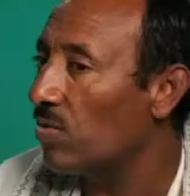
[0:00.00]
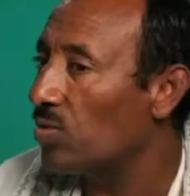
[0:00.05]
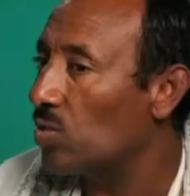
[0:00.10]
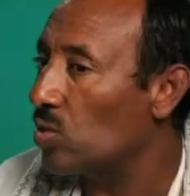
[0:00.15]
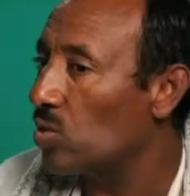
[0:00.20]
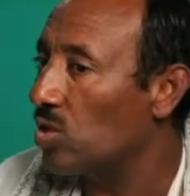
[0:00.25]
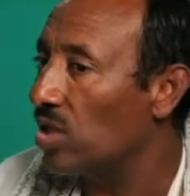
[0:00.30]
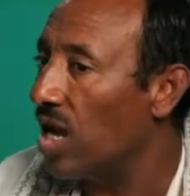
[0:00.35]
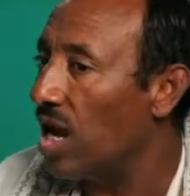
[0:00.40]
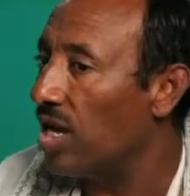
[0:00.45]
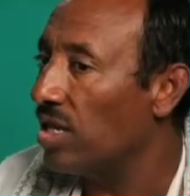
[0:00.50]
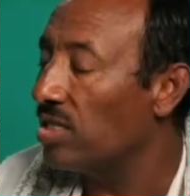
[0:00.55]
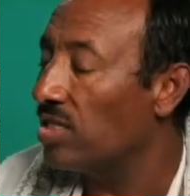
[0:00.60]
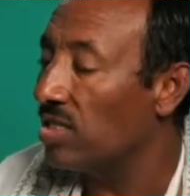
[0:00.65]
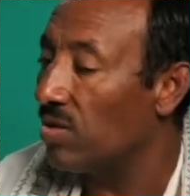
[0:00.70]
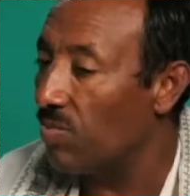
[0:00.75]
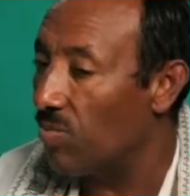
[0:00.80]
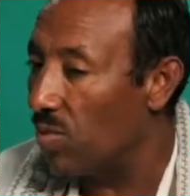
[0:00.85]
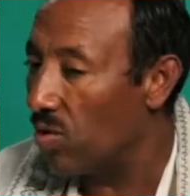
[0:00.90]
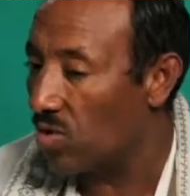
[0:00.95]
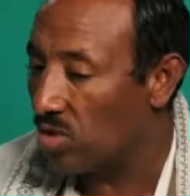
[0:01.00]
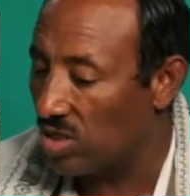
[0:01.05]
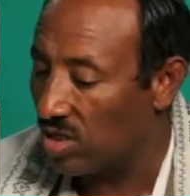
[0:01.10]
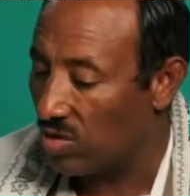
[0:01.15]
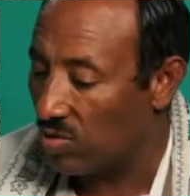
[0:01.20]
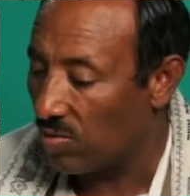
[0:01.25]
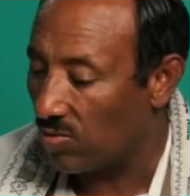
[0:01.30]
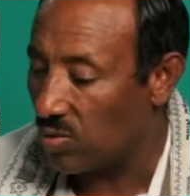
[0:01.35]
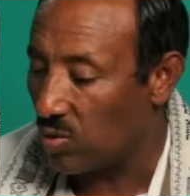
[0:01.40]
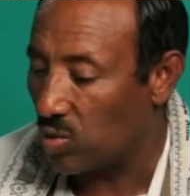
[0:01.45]
of Sudan, the
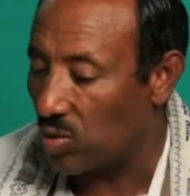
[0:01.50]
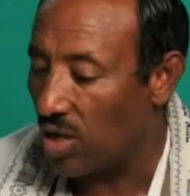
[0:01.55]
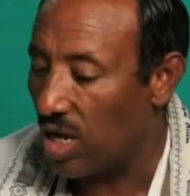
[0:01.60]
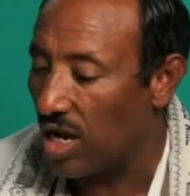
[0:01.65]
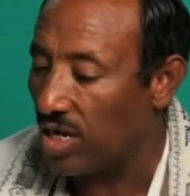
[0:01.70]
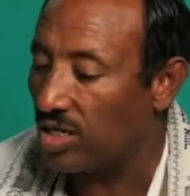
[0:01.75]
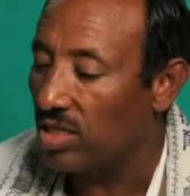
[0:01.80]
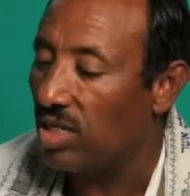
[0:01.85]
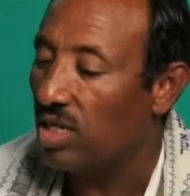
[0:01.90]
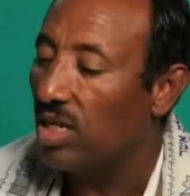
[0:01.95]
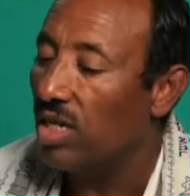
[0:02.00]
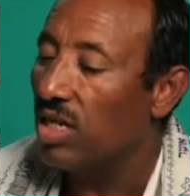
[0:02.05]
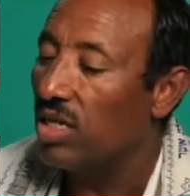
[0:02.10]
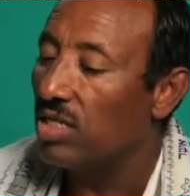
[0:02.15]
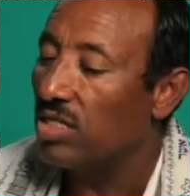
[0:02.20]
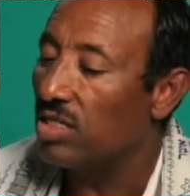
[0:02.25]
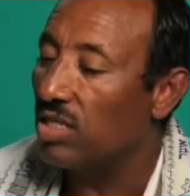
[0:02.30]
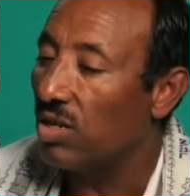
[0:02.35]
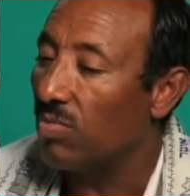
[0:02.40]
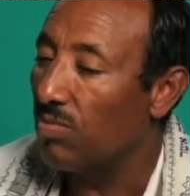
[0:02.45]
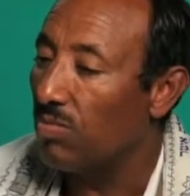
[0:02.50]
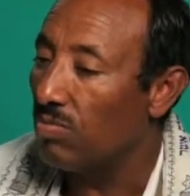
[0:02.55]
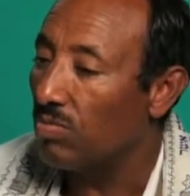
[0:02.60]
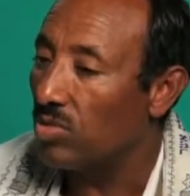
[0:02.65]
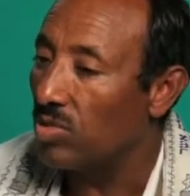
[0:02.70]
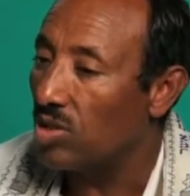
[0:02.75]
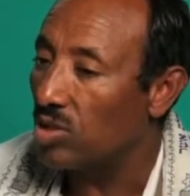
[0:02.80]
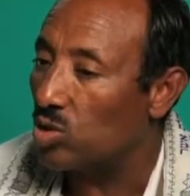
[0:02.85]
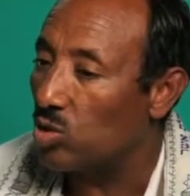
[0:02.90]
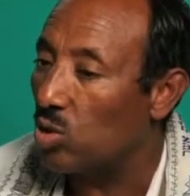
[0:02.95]
border of Sudan, the,
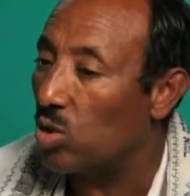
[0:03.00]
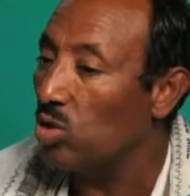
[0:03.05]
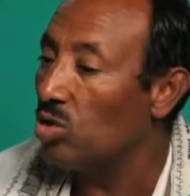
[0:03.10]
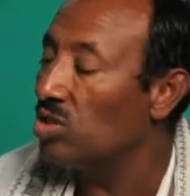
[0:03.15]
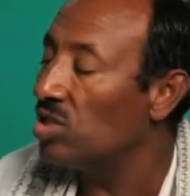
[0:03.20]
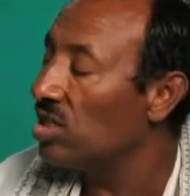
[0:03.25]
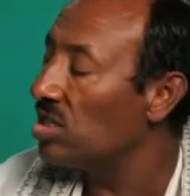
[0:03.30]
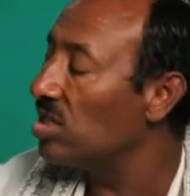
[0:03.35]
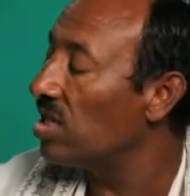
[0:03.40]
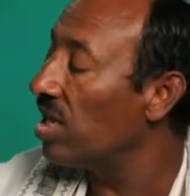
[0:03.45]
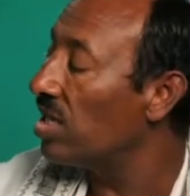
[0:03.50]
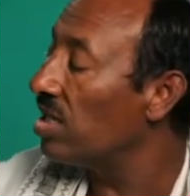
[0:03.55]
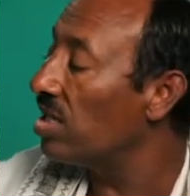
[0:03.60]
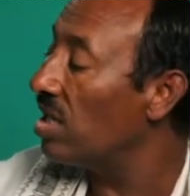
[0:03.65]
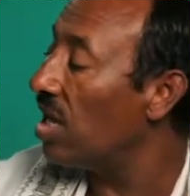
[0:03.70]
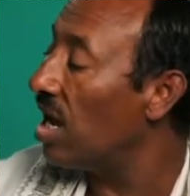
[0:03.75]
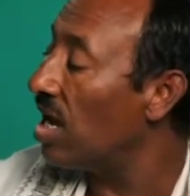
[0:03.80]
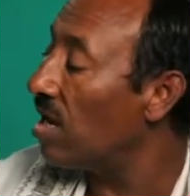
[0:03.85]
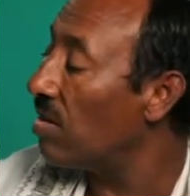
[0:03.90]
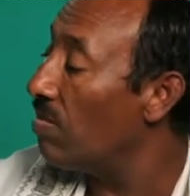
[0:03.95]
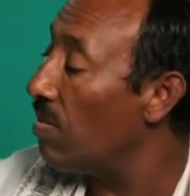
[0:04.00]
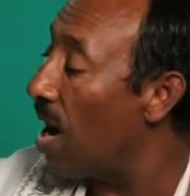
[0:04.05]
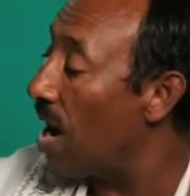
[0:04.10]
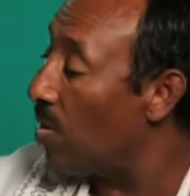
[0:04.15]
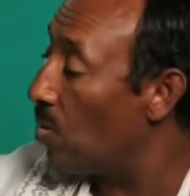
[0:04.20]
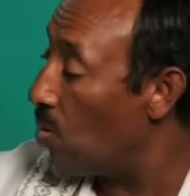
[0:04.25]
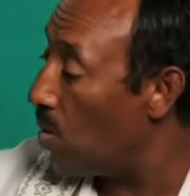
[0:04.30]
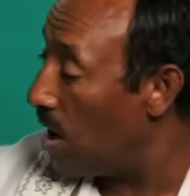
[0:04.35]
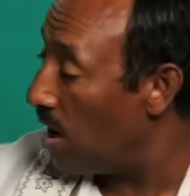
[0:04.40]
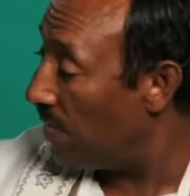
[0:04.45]
the soldiers, they take
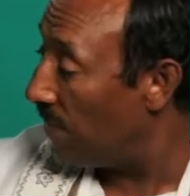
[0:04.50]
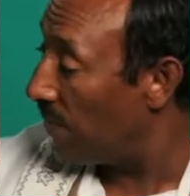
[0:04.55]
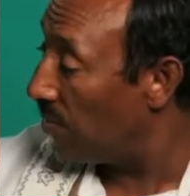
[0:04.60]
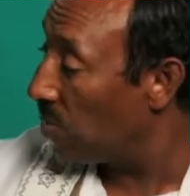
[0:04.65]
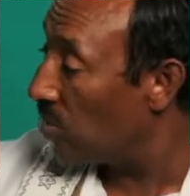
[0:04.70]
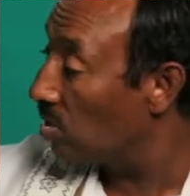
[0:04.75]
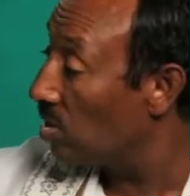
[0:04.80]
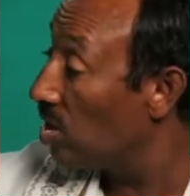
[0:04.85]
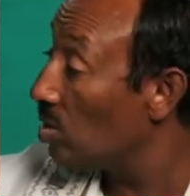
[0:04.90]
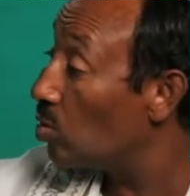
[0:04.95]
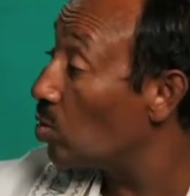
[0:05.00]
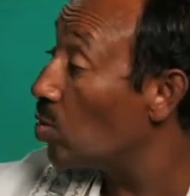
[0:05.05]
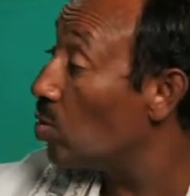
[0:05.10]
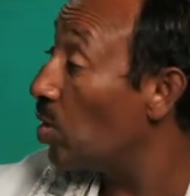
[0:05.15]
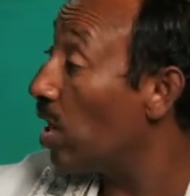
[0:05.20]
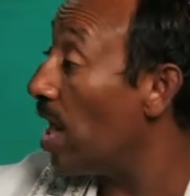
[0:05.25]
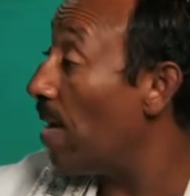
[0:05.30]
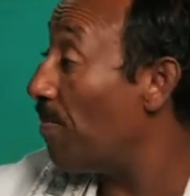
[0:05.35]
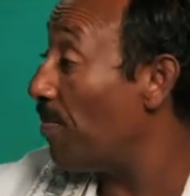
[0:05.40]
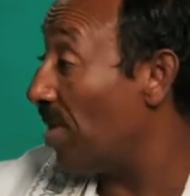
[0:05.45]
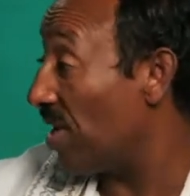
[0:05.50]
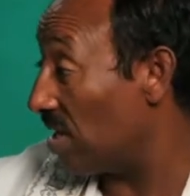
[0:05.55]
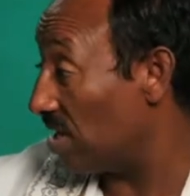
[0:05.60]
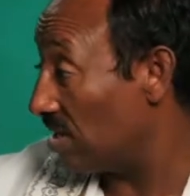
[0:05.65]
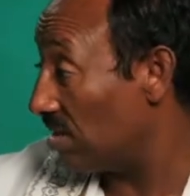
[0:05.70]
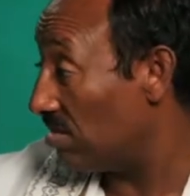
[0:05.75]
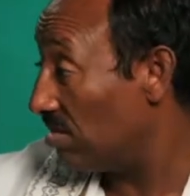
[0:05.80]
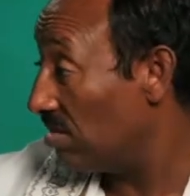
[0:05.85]
my wife in order to rape her.